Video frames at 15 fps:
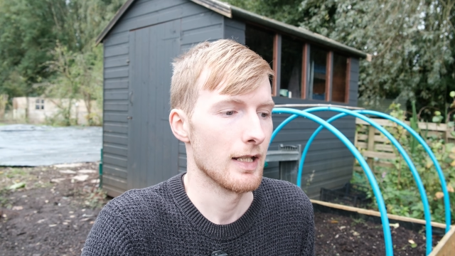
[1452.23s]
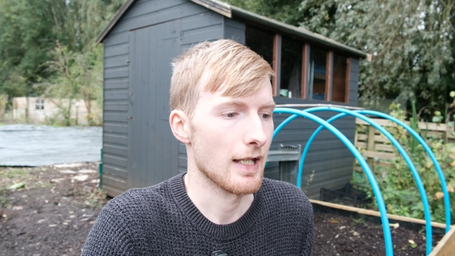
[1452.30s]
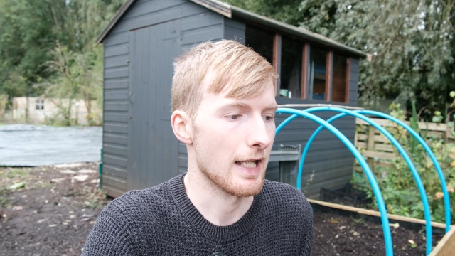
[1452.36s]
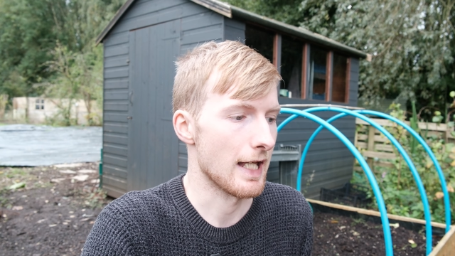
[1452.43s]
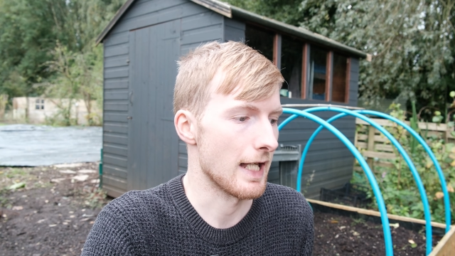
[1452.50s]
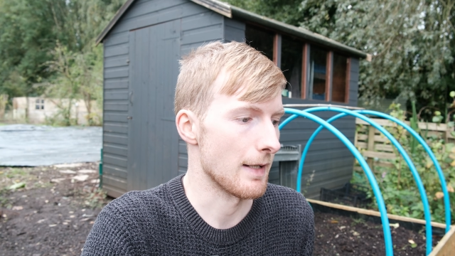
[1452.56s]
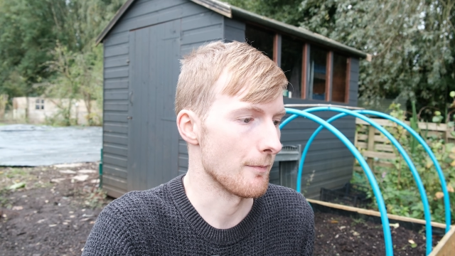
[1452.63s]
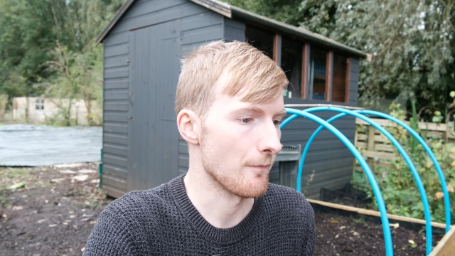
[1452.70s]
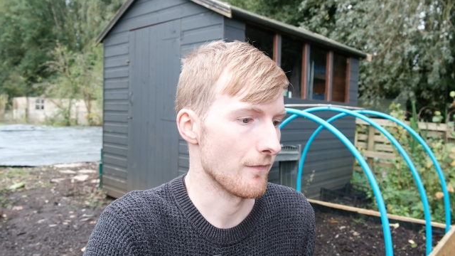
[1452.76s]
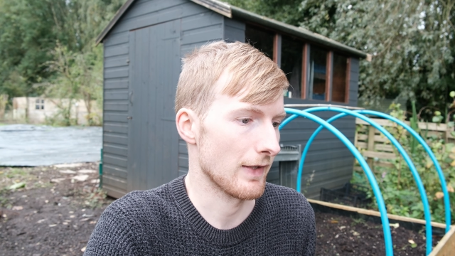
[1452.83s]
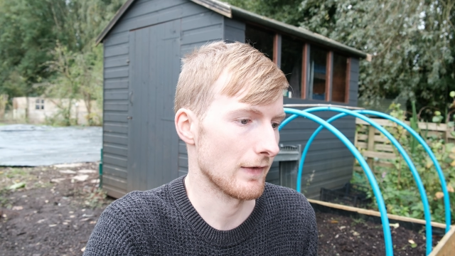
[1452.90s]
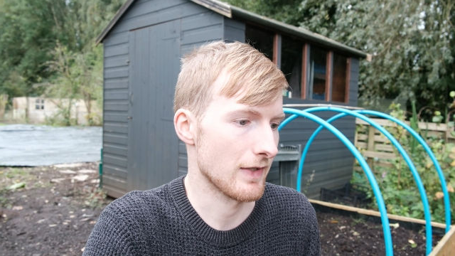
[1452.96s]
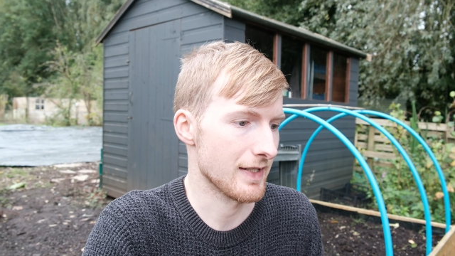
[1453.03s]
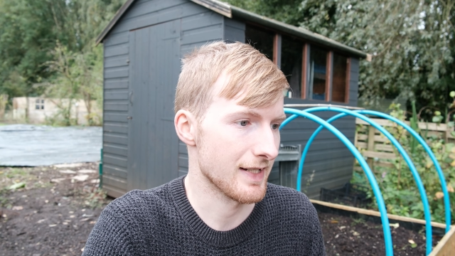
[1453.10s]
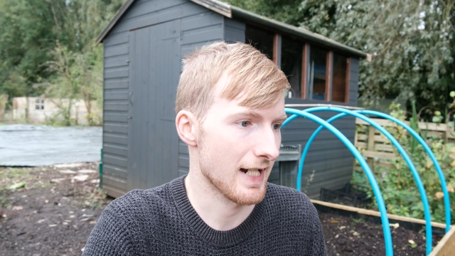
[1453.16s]

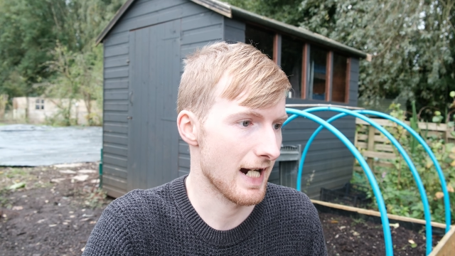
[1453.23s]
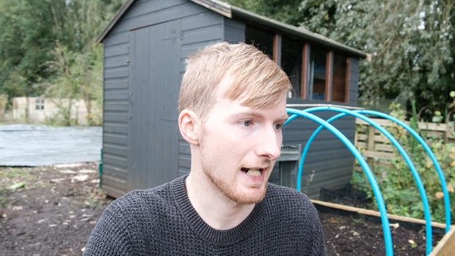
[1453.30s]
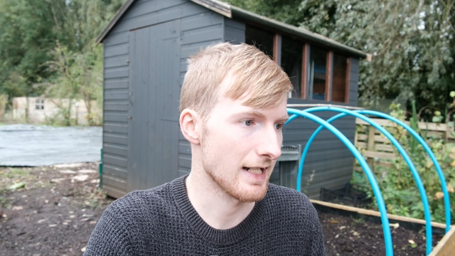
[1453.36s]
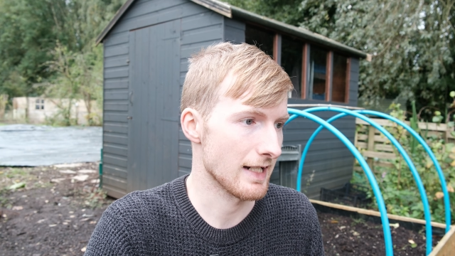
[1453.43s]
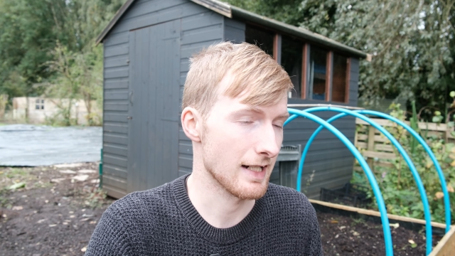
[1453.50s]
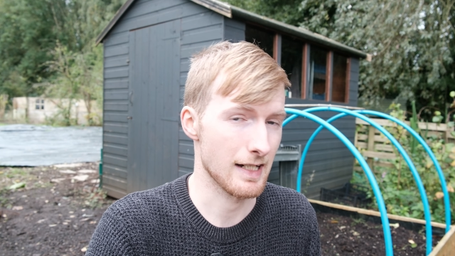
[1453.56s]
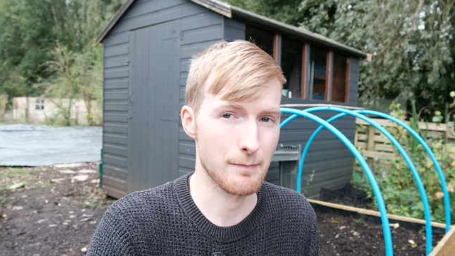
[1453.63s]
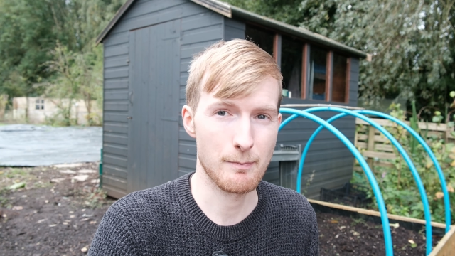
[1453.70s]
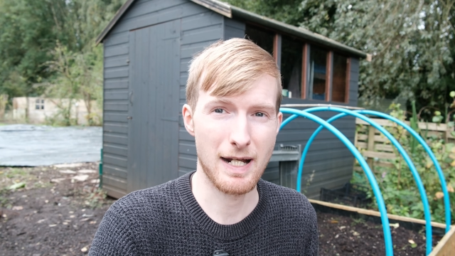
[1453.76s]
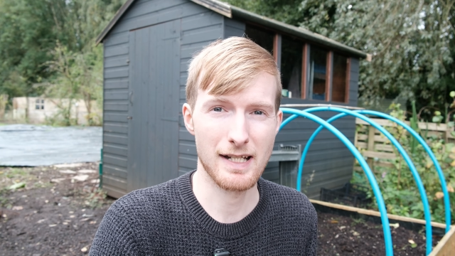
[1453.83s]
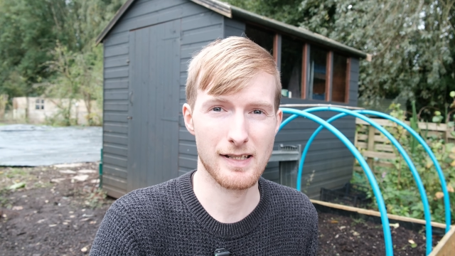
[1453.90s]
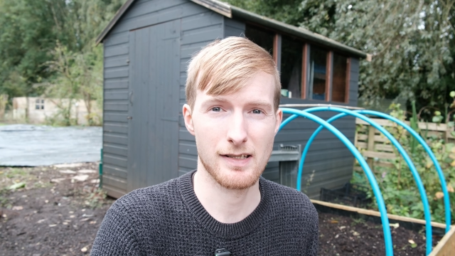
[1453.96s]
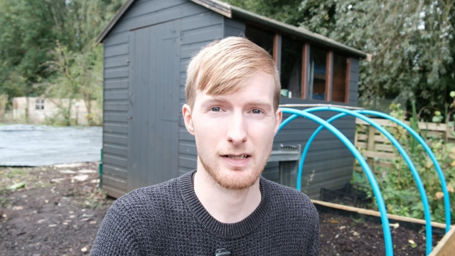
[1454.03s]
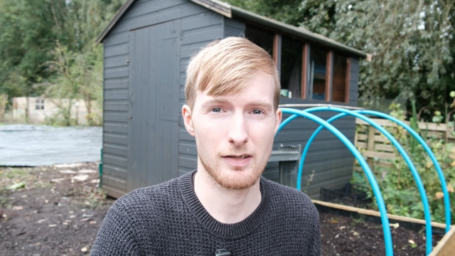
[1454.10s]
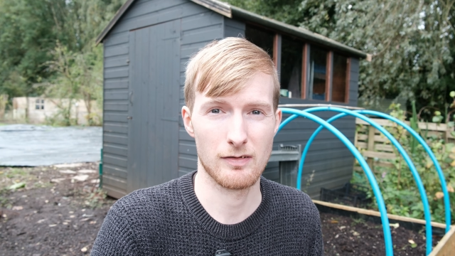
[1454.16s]
I decided it's
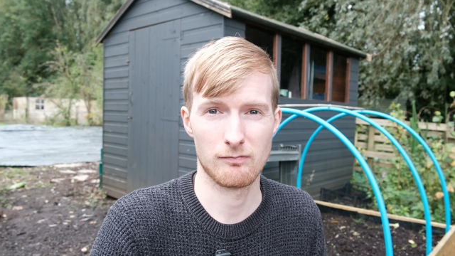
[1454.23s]
best